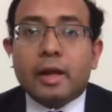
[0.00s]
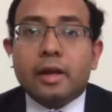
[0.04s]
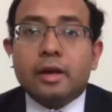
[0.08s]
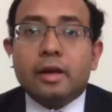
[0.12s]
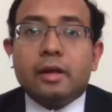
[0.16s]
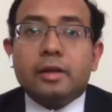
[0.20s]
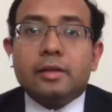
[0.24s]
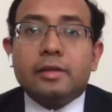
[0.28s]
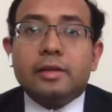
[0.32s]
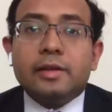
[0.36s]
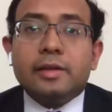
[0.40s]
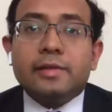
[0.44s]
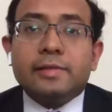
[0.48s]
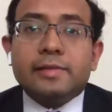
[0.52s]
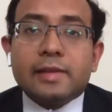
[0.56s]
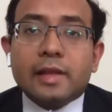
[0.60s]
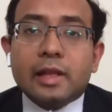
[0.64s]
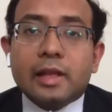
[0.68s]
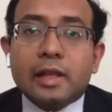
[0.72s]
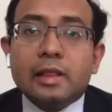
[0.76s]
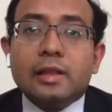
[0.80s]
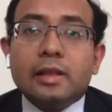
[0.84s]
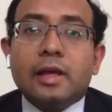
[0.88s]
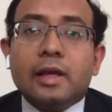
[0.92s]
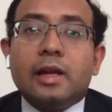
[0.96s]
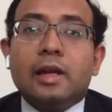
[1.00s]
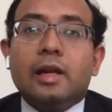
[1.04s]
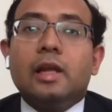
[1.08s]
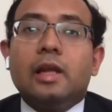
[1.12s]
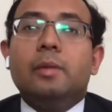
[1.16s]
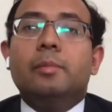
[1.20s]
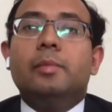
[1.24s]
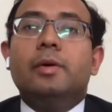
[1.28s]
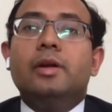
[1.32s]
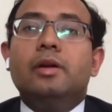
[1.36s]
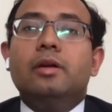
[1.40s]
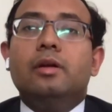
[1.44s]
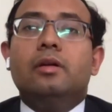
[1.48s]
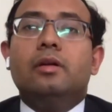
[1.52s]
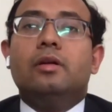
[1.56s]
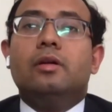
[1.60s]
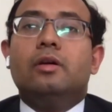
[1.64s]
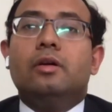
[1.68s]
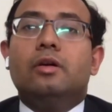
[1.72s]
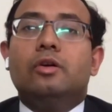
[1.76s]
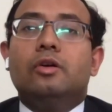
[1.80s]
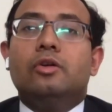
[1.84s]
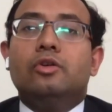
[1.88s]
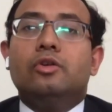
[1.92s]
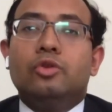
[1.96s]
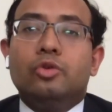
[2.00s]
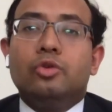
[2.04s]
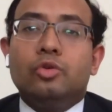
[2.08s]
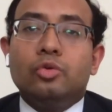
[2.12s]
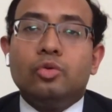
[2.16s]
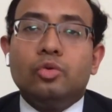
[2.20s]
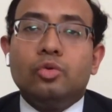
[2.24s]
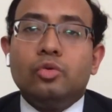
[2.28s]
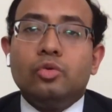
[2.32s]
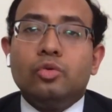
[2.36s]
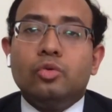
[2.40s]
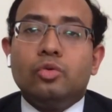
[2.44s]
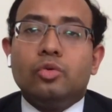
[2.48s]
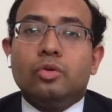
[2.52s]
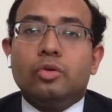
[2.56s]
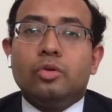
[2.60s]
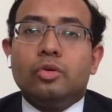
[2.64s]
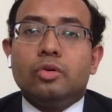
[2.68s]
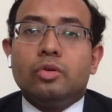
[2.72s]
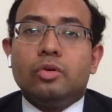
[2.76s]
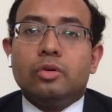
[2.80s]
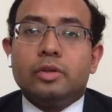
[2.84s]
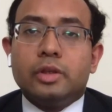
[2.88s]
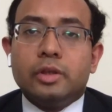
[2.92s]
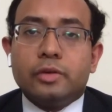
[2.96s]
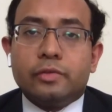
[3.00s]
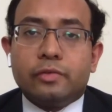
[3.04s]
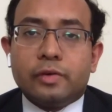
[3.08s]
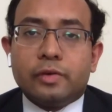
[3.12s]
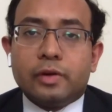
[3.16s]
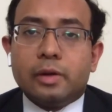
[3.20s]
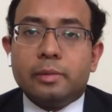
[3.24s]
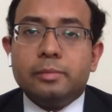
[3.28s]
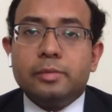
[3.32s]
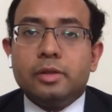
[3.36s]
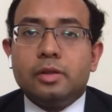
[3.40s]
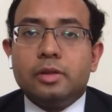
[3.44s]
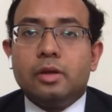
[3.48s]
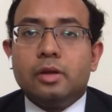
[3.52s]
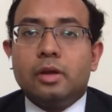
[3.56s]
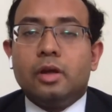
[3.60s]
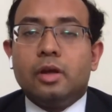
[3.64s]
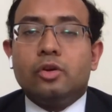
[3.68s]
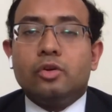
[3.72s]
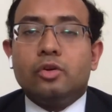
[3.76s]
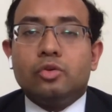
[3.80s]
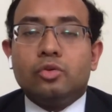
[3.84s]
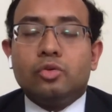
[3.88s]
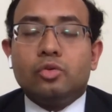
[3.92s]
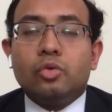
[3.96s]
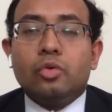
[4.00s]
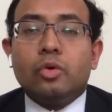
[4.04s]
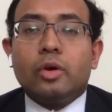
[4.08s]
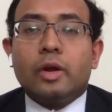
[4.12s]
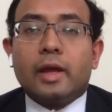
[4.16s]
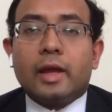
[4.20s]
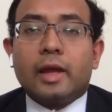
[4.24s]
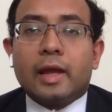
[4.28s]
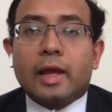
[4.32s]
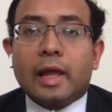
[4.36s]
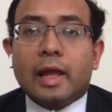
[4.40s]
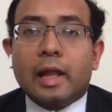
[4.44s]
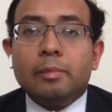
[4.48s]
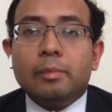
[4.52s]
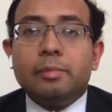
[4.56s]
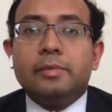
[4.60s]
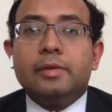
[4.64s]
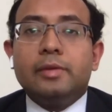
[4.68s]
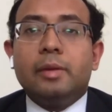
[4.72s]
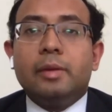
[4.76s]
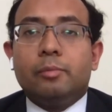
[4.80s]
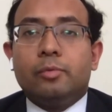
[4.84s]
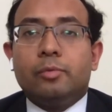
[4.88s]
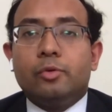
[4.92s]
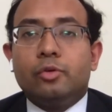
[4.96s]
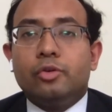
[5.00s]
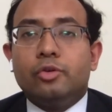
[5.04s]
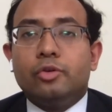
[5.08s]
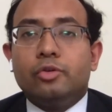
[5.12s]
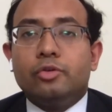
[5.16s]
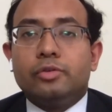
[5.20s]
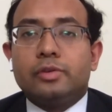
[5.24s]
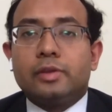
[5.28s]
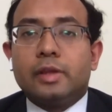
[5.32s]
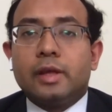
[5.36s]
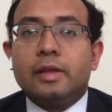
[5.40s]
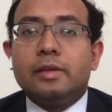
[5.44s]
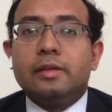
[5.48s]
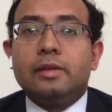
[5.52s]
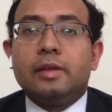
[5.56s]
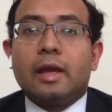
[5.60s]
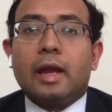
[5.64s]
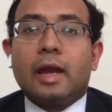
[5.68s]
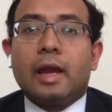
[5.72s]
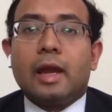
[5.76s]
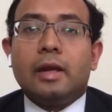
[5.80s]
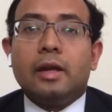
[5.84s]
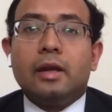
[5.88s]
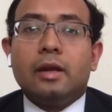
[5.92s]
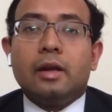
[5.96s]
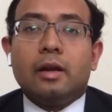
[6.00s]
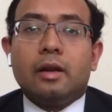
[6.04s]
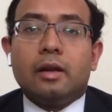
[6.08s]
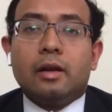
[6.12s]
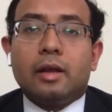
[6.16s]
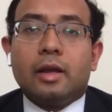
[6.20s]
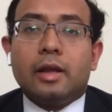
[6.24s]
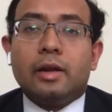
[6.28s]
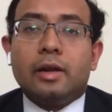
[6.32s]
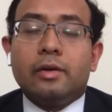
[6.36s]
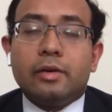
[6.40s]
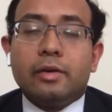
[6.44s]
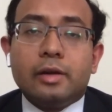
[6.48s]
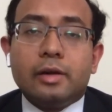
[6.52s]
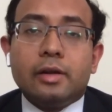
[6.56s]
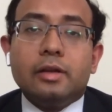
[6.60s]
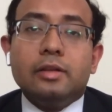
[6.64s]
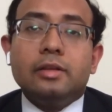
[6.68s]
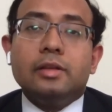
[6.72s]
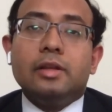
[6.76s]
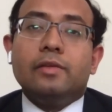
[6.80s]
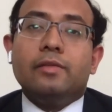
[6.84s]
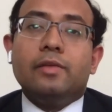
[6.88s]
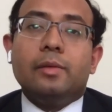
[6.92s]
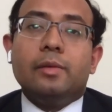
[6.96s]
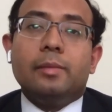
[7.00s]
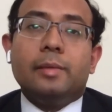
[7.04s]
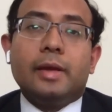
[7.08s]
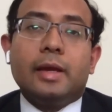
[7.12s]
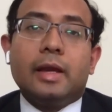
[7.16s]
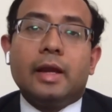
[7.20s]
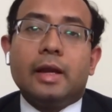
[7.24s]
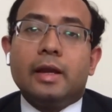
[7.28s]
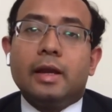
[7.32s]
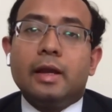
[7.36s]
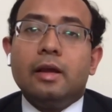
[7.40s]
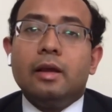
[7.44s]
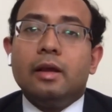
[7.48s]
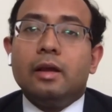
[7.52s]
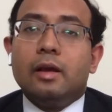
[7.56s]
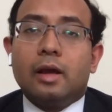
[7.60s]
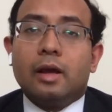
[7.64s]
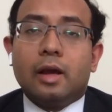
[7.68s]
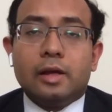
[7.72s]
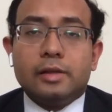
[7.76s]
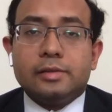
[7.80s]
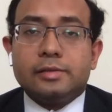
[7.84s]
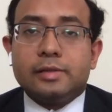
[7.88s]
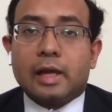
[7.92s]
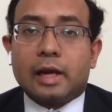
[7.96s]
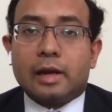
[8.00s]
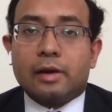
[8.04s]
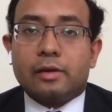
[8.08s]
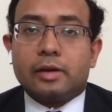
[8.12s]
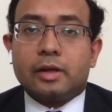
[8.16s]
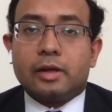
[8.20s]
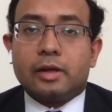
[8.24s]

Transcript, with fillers: they sell their labor to the firms to help them produce things and in return they will be getting a salary.